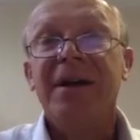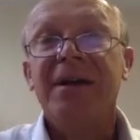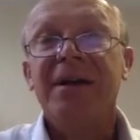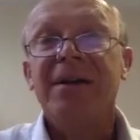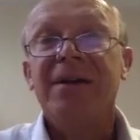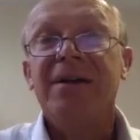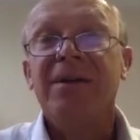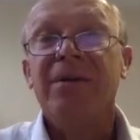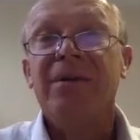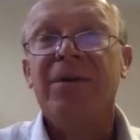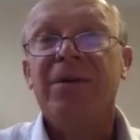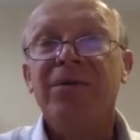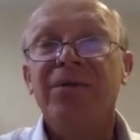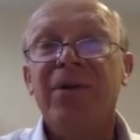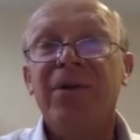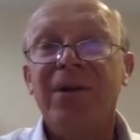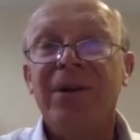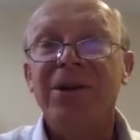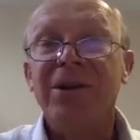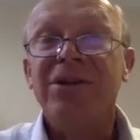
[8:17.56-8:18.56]
your
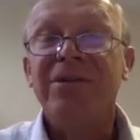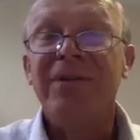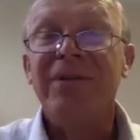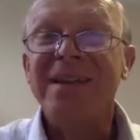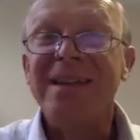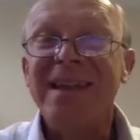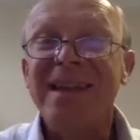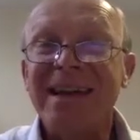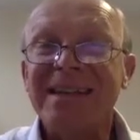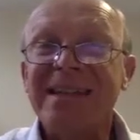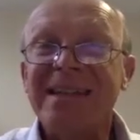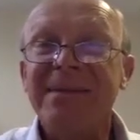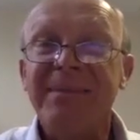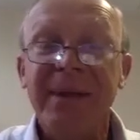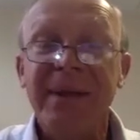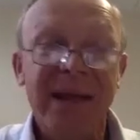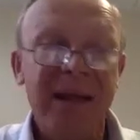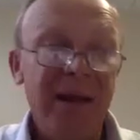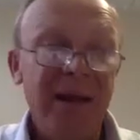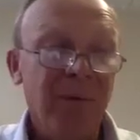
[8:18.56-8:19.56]
knowledge of
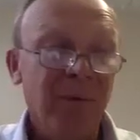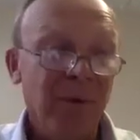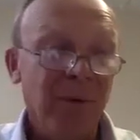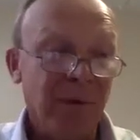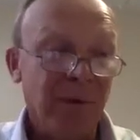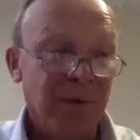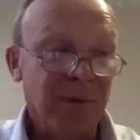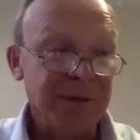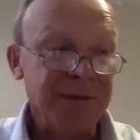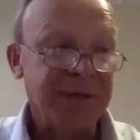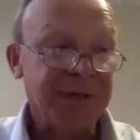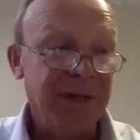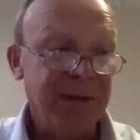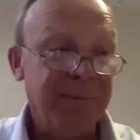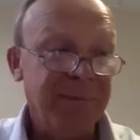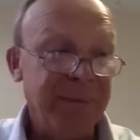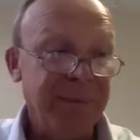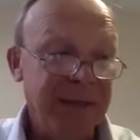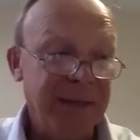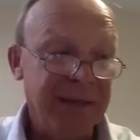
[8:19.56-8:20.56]
anatomy will also
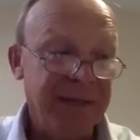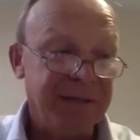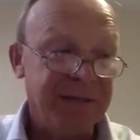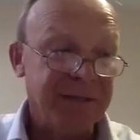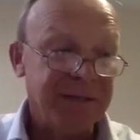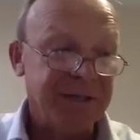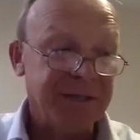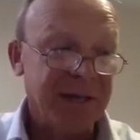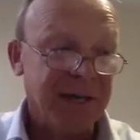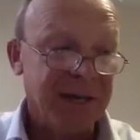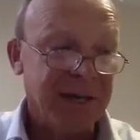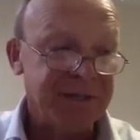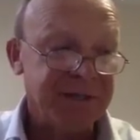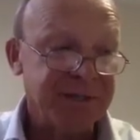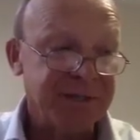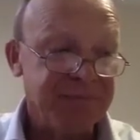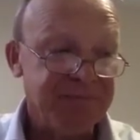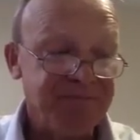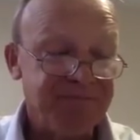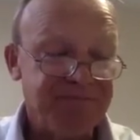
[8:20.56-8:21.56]
be
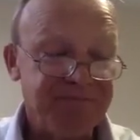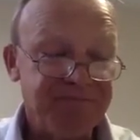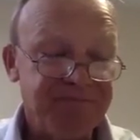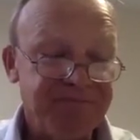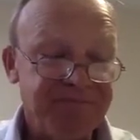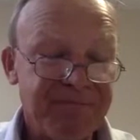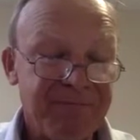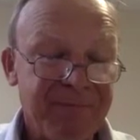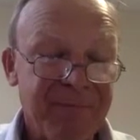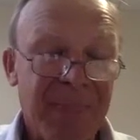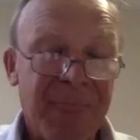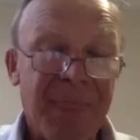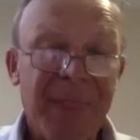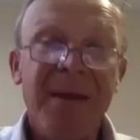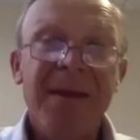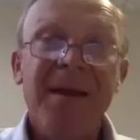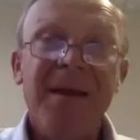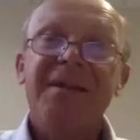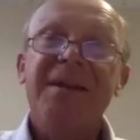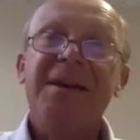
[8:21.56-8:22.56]
discussed.
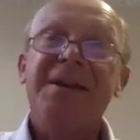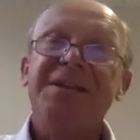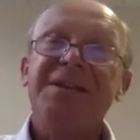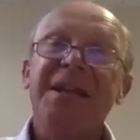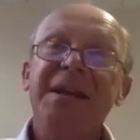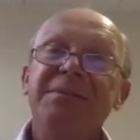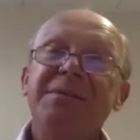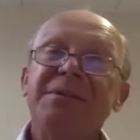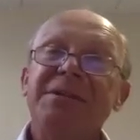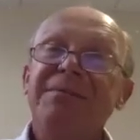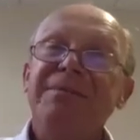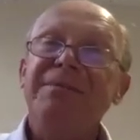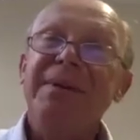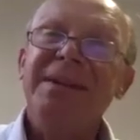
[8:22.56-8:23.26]
There seems to be a